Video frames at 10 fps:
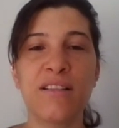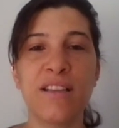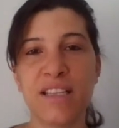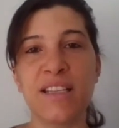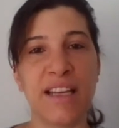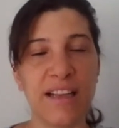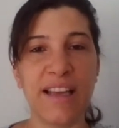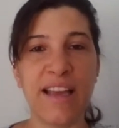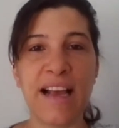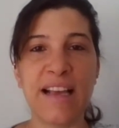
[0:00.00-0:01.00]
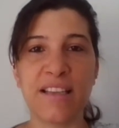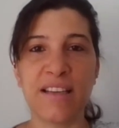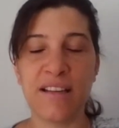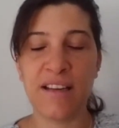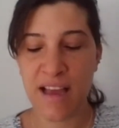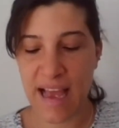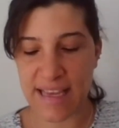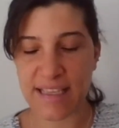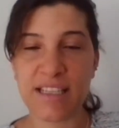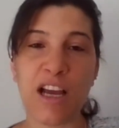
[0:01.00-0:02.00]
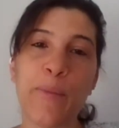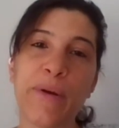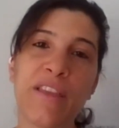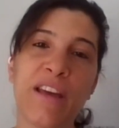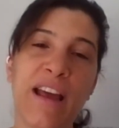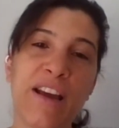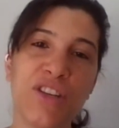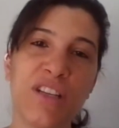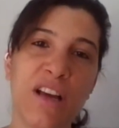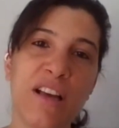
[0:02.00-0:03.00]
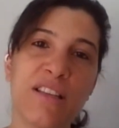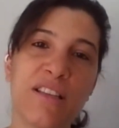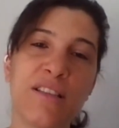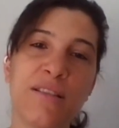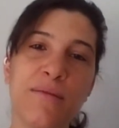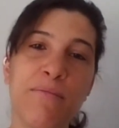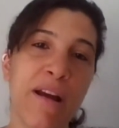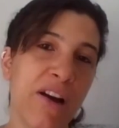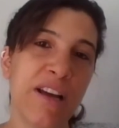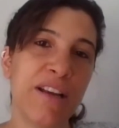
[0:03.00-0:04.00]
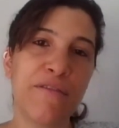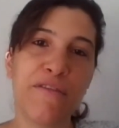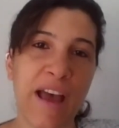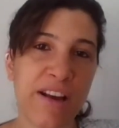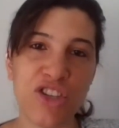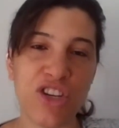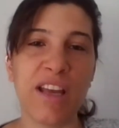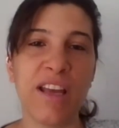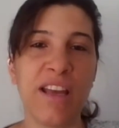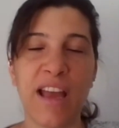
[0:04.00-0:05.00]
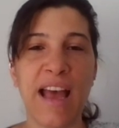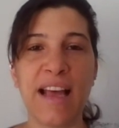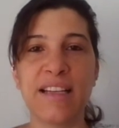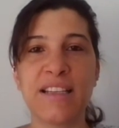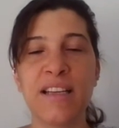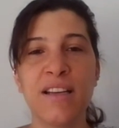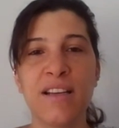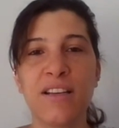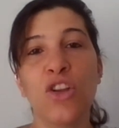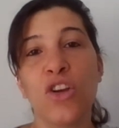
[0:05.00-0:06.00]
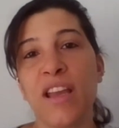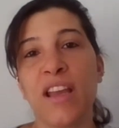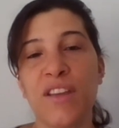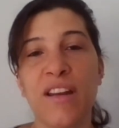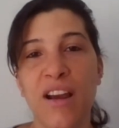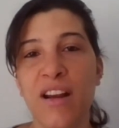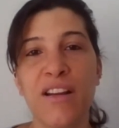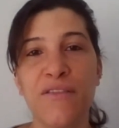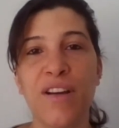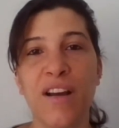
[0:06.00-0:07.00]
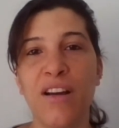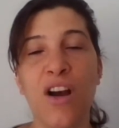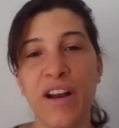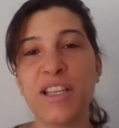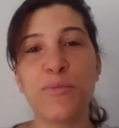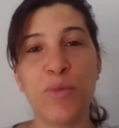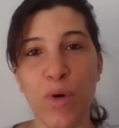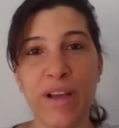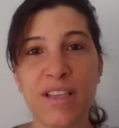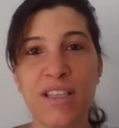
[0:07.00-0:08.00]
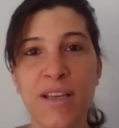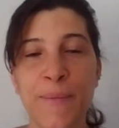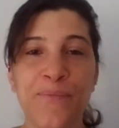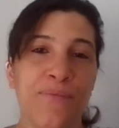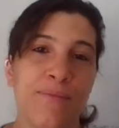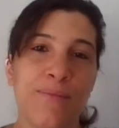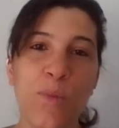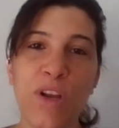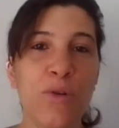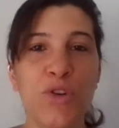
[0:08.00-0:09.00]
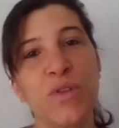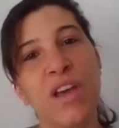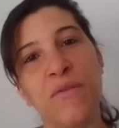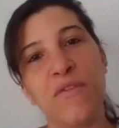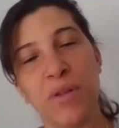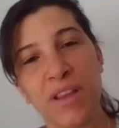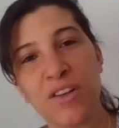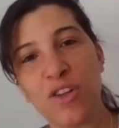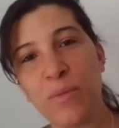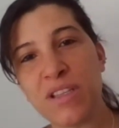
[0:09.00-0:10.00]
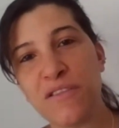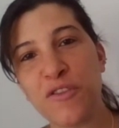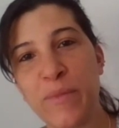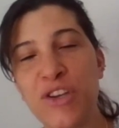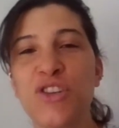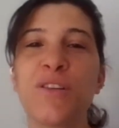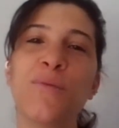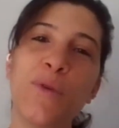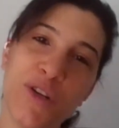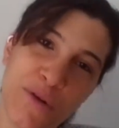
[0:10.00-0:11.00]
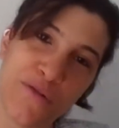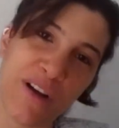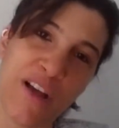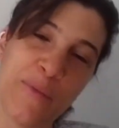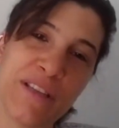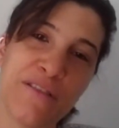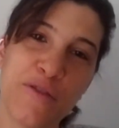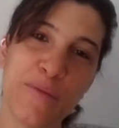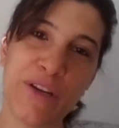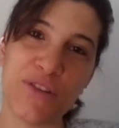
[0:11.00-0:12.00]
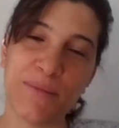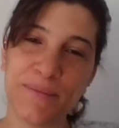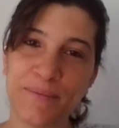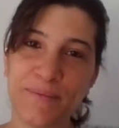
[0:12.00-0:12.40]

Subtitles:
distinctly as a topic that actually does merit fact-checking and looking at the narrative on its points. We don't do that for political misinformation, we do it for health misinformation.